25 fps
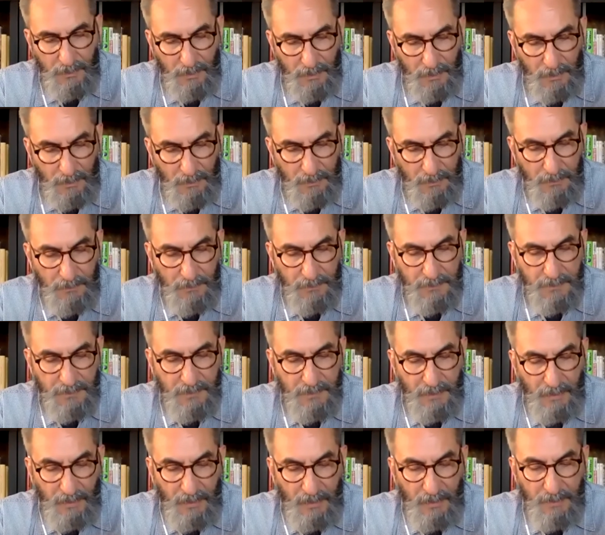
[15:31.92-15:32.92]
Uncles,
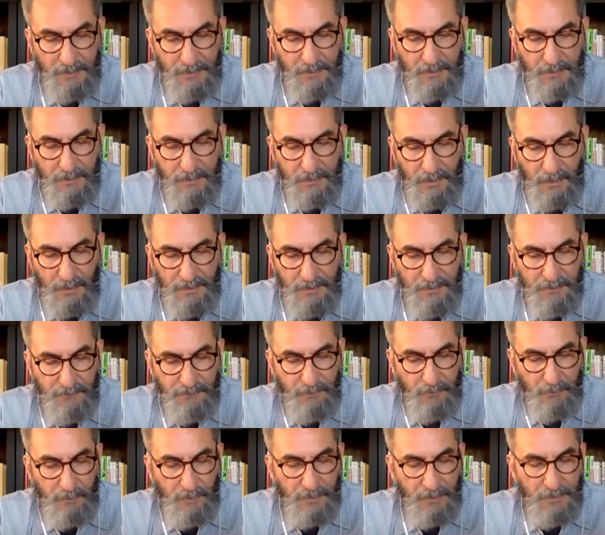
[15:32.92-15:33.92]
aunts, cousins
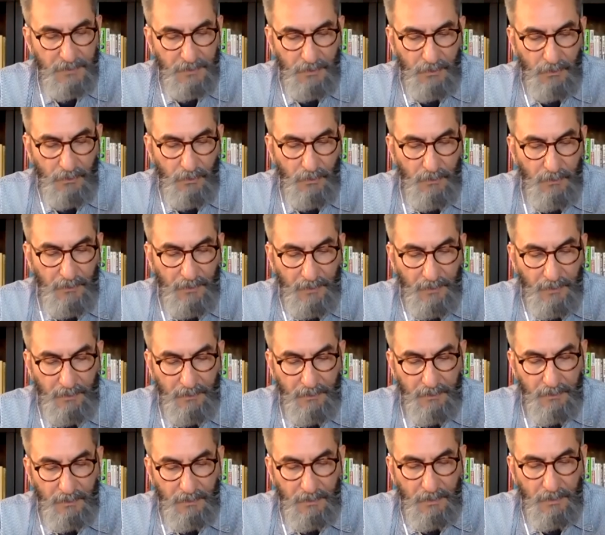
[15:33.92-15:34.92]
from Mexico were there.
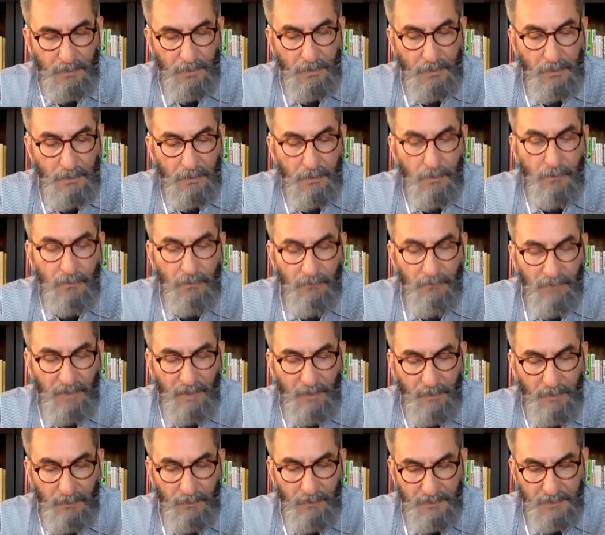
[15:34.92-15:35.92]
Local
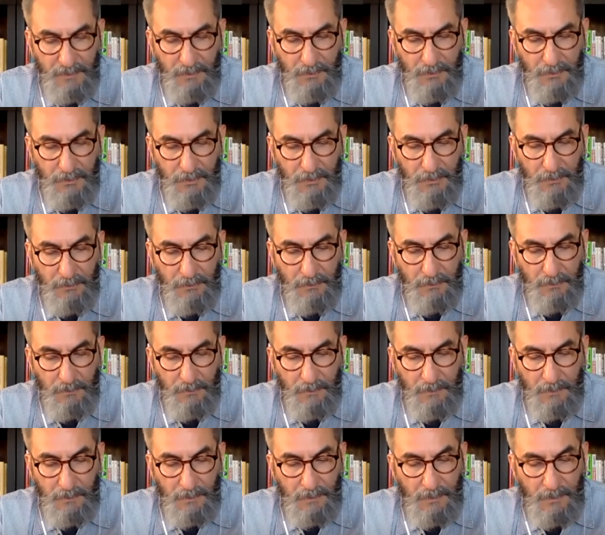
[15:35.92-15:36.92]
family was there too.
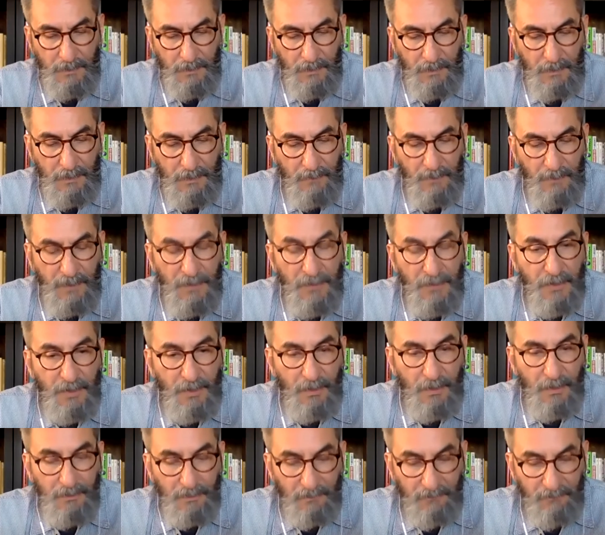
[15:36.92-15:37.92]
They
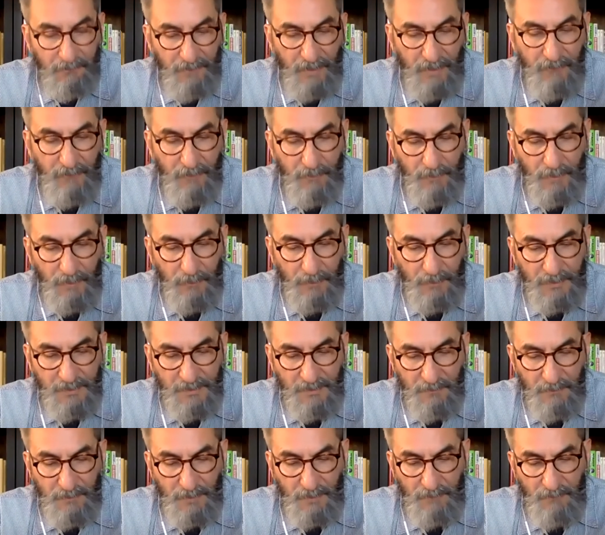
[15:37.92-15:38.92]
shared their favorite memories
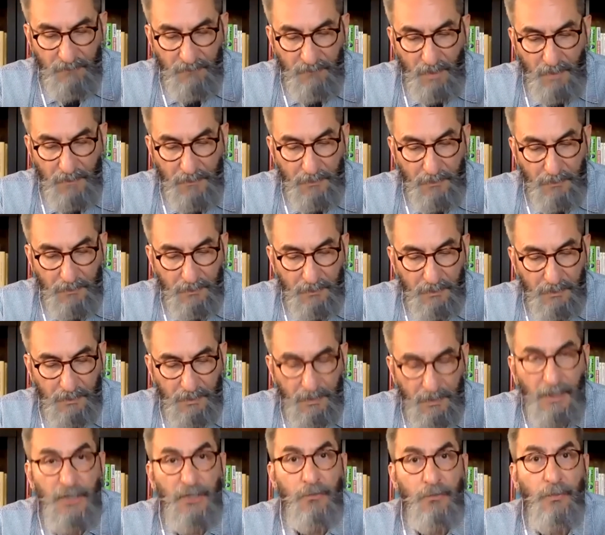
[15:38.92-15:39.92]
of my father.
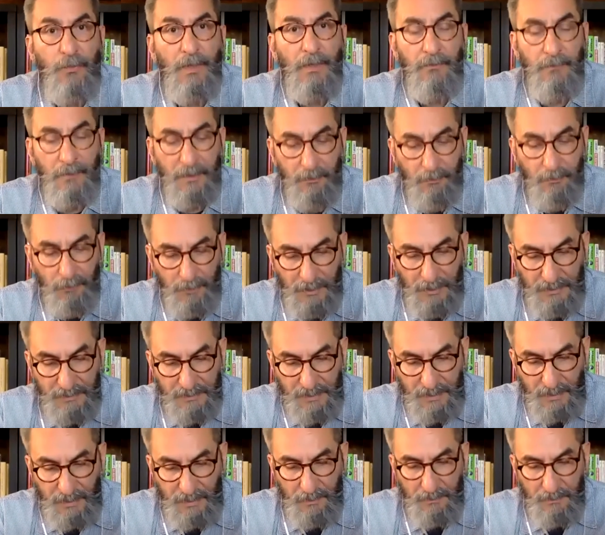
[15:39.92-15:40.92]
Each one would break
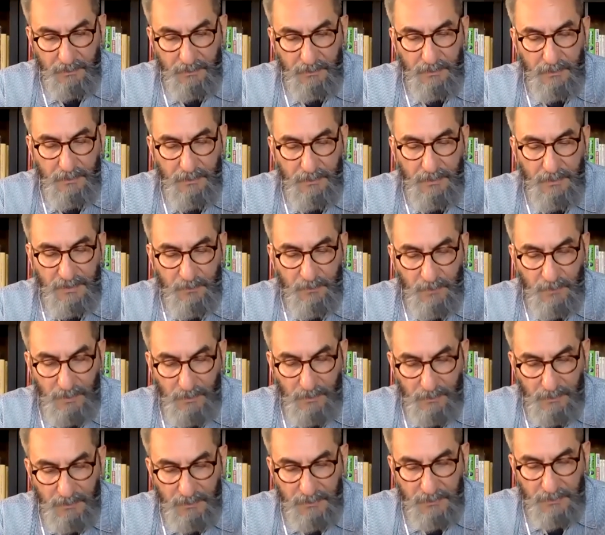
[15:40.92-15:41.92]
down,
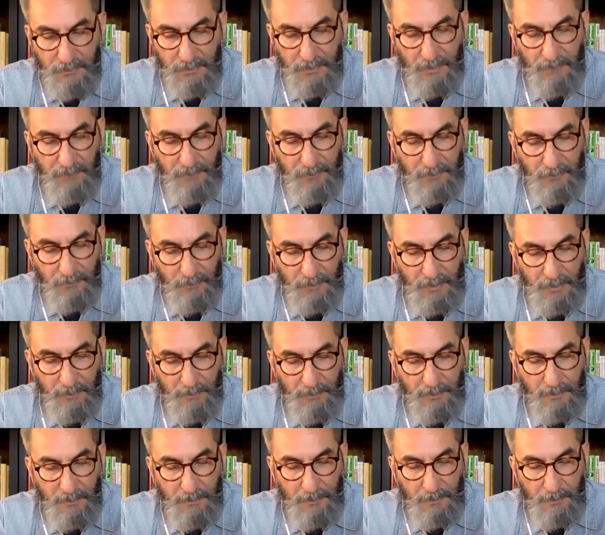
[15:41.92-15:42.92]
experience grief, and weep.